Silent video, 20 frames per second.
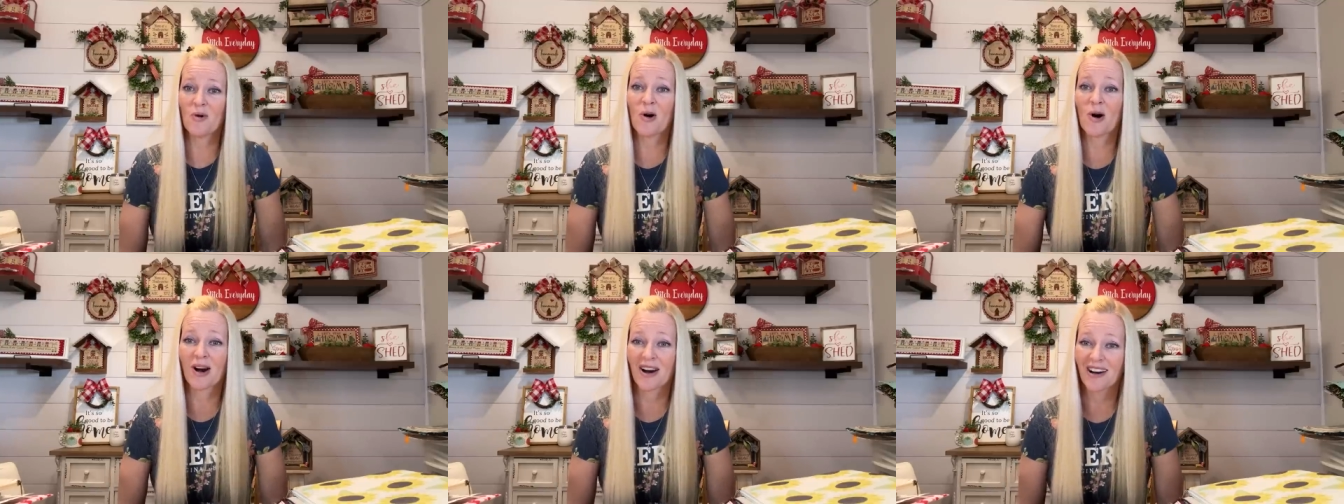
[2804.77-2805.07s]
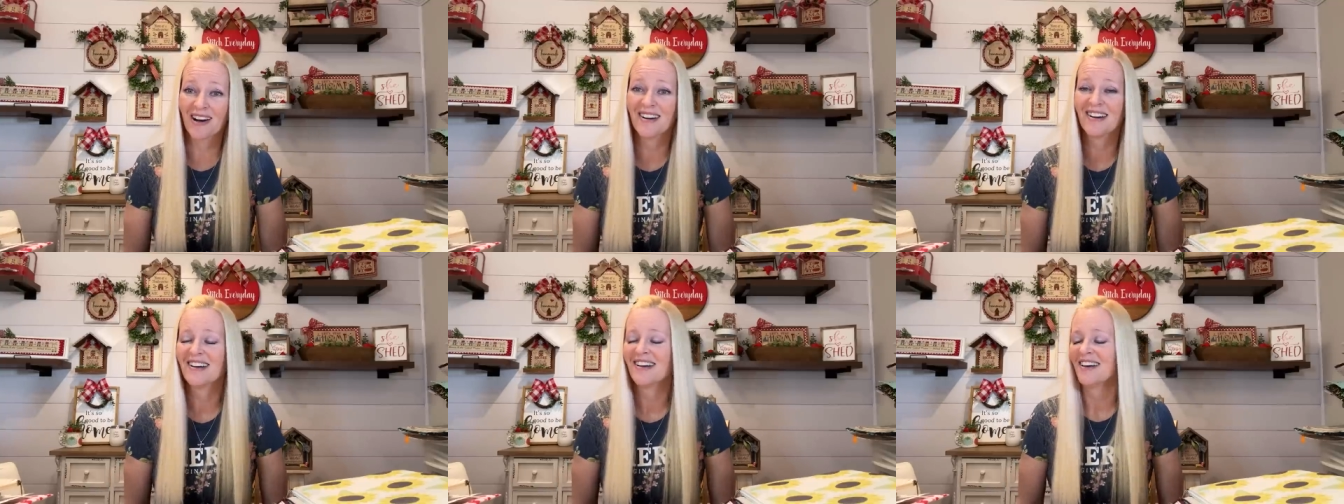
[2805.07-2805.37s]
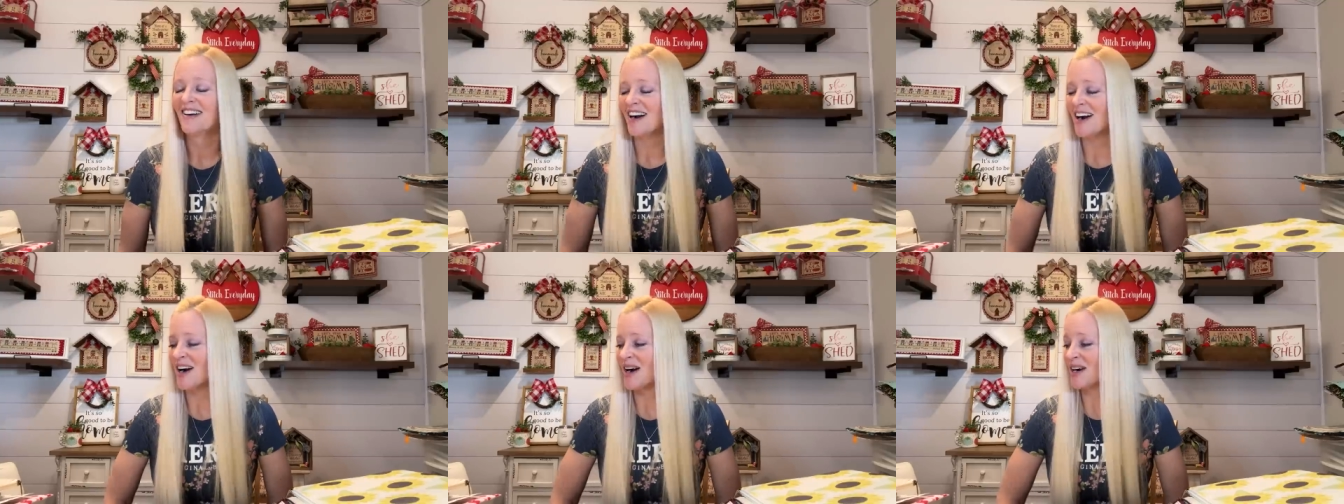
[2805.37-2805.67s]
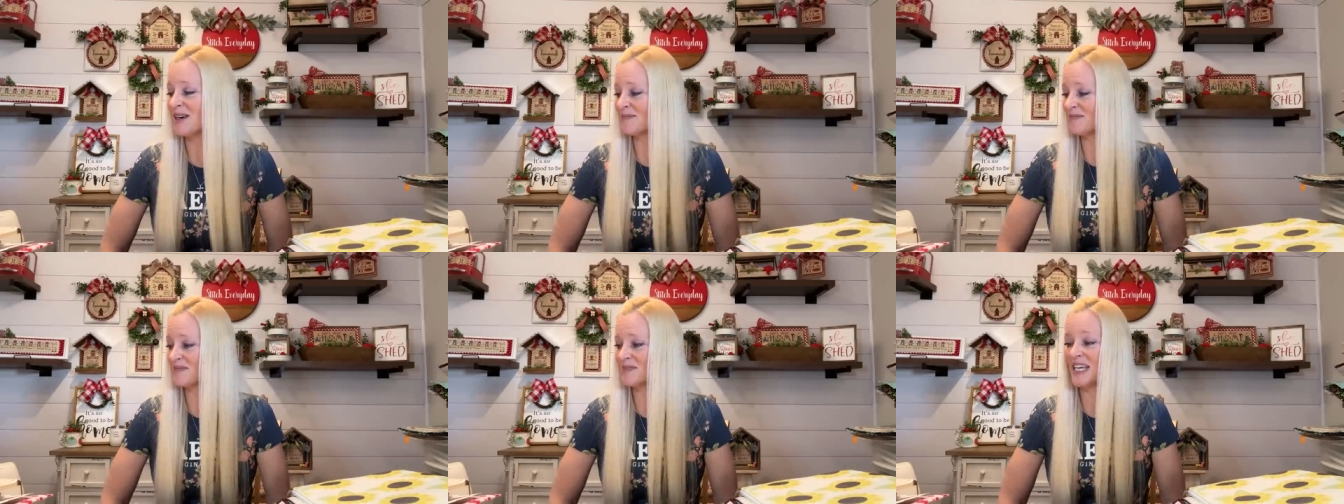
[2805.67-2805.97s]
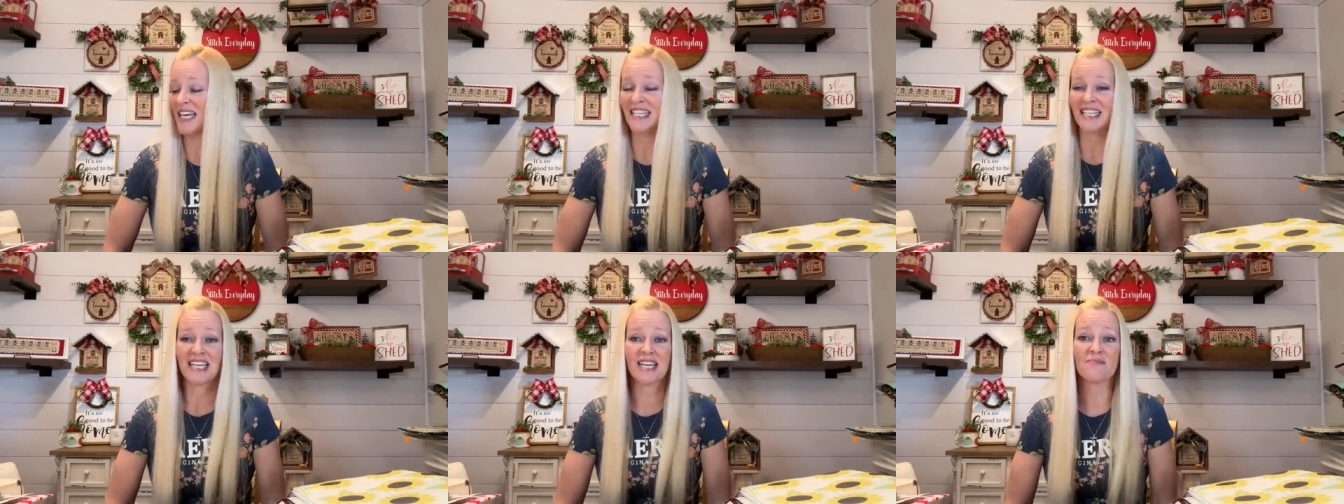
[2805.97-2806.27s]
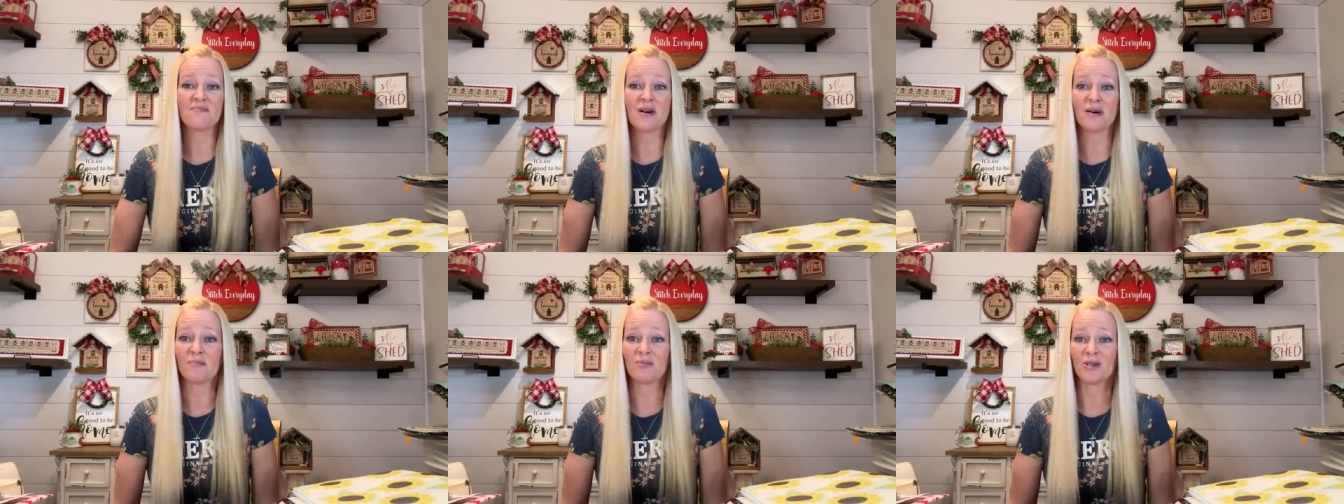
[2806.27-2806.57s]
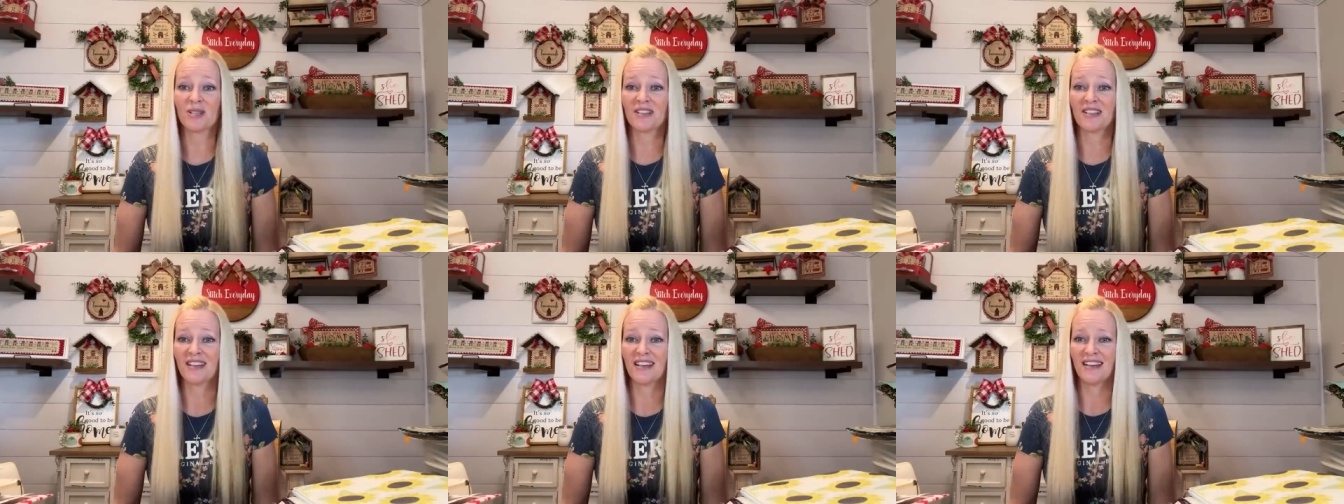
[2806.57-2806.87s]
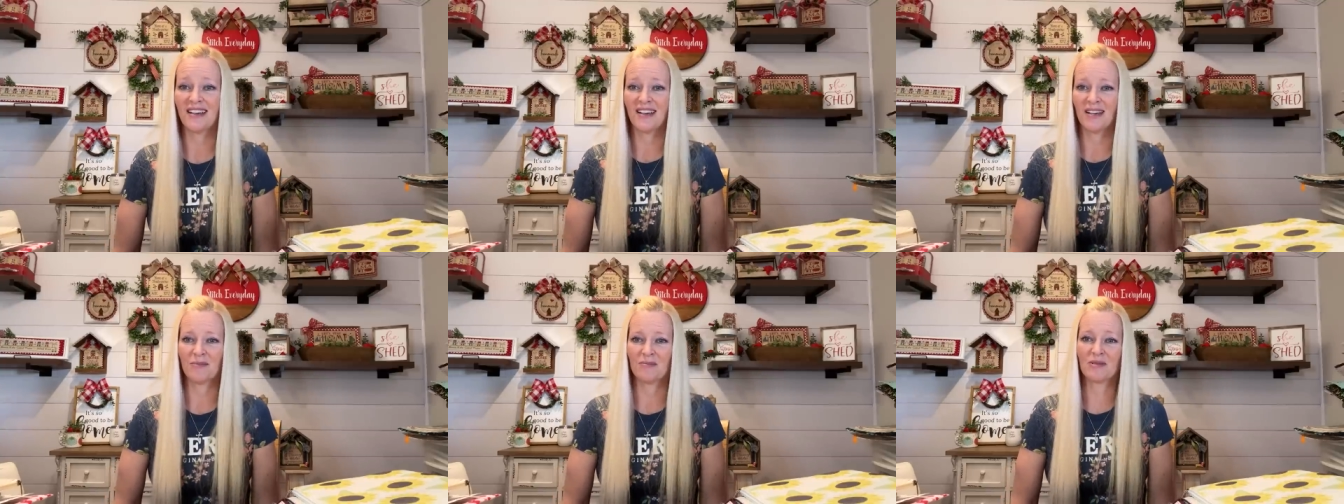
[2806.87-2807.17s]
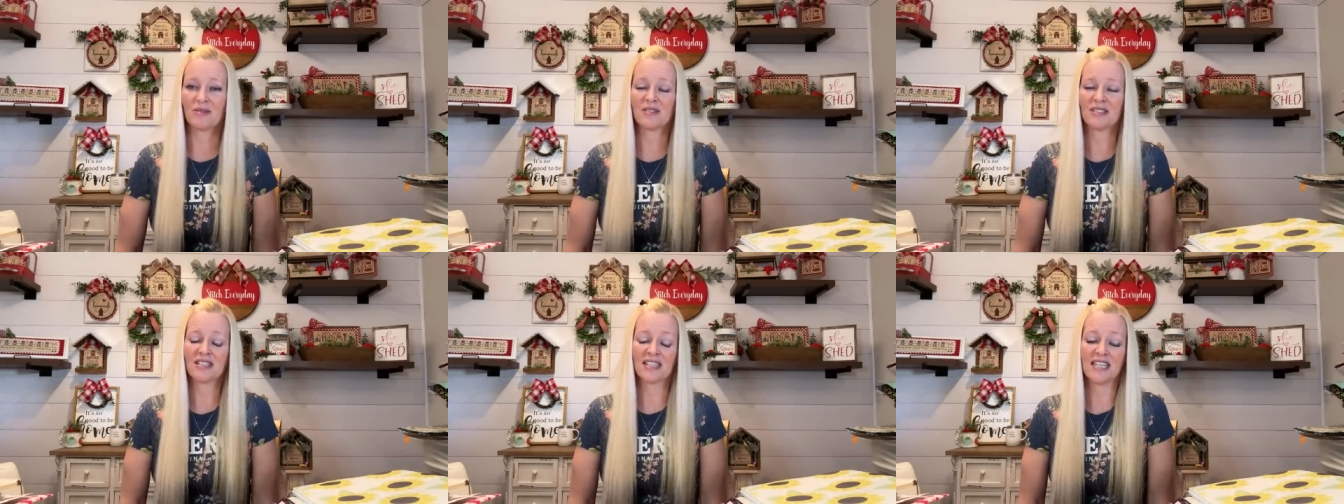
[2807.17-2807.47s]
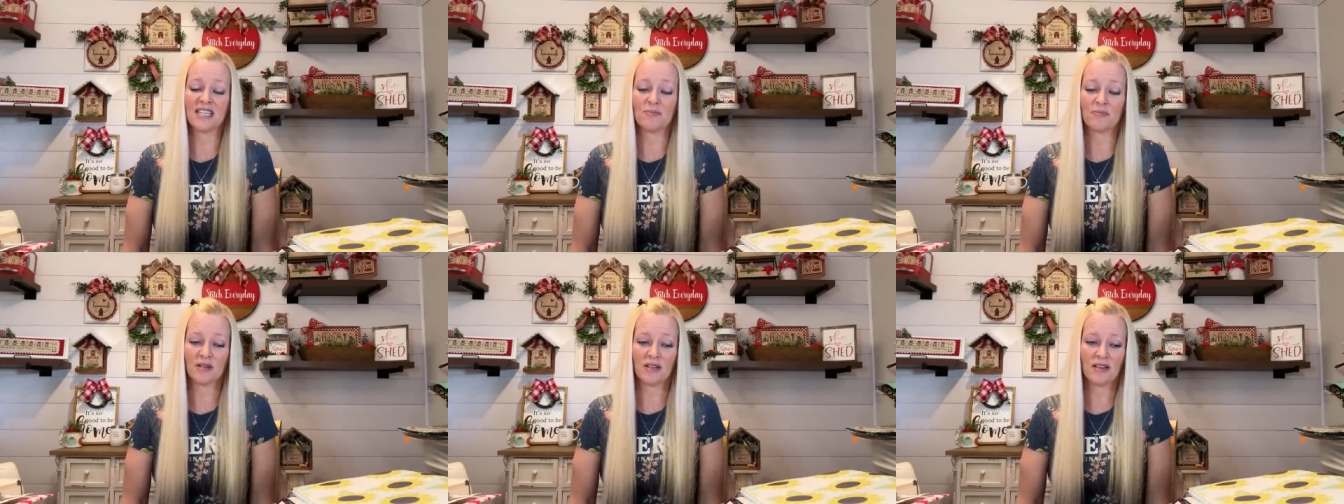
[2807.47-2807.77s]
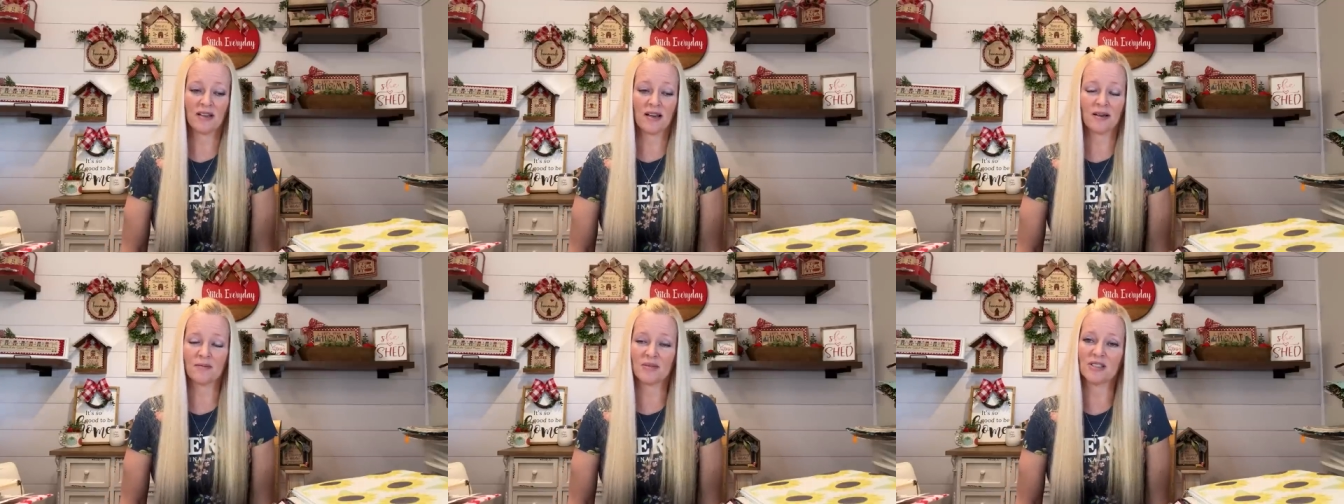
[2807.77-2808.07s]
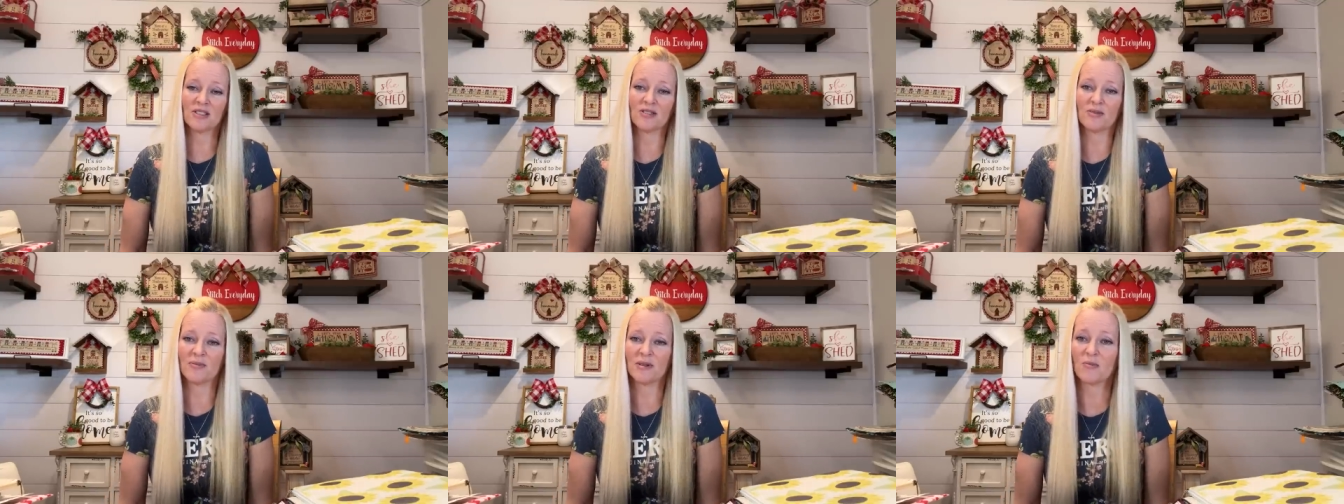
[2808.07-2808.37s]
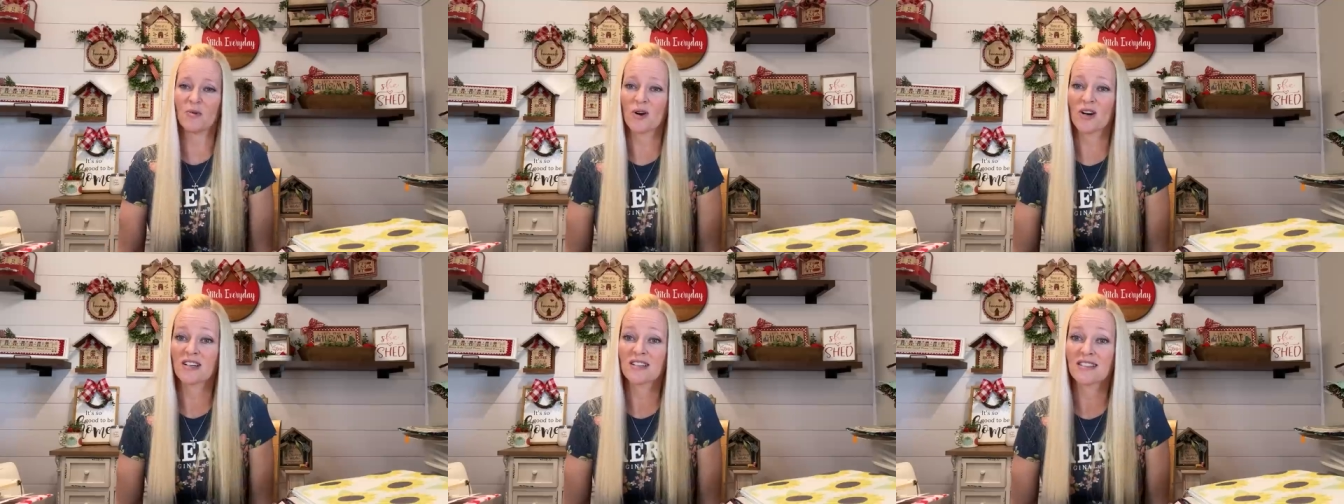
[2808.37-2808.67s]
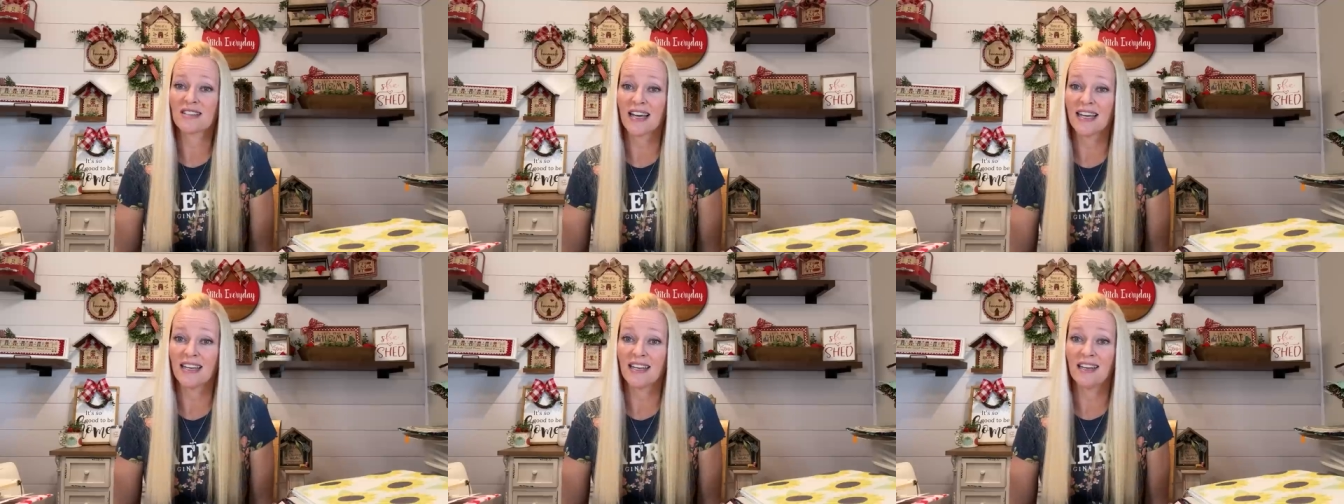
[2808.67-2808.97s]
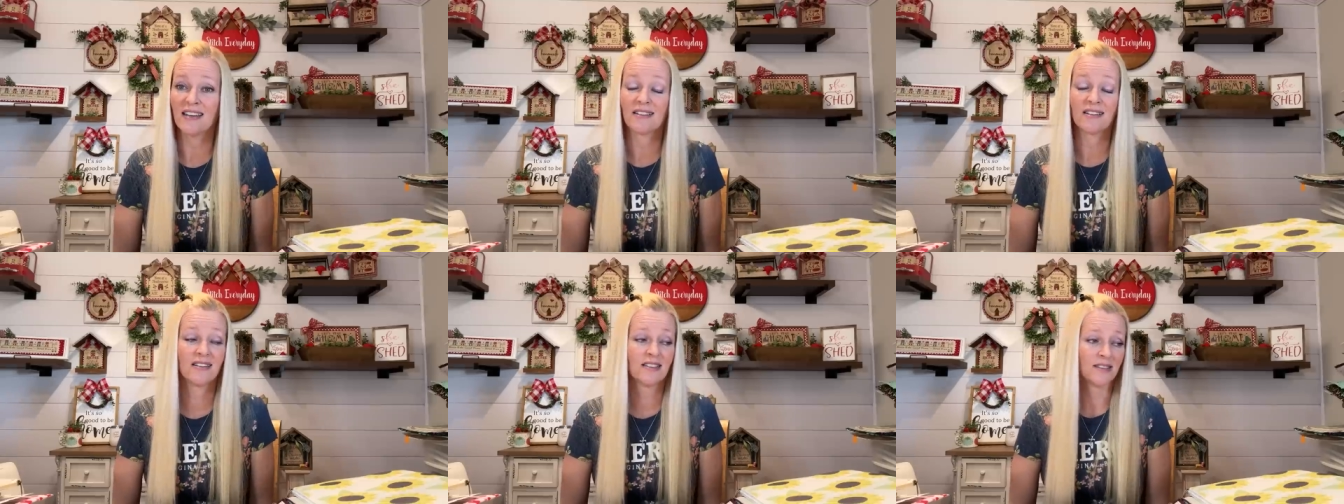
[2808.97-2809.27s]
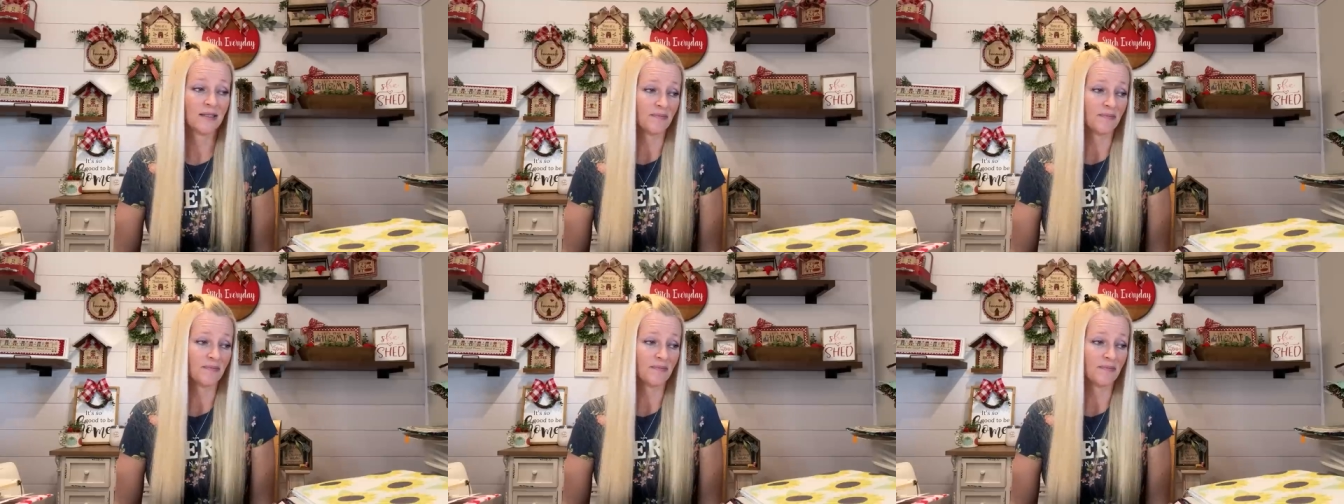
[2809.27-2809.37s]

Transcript: more um, and keep up with it um, to keep it um, a little bit more exciting.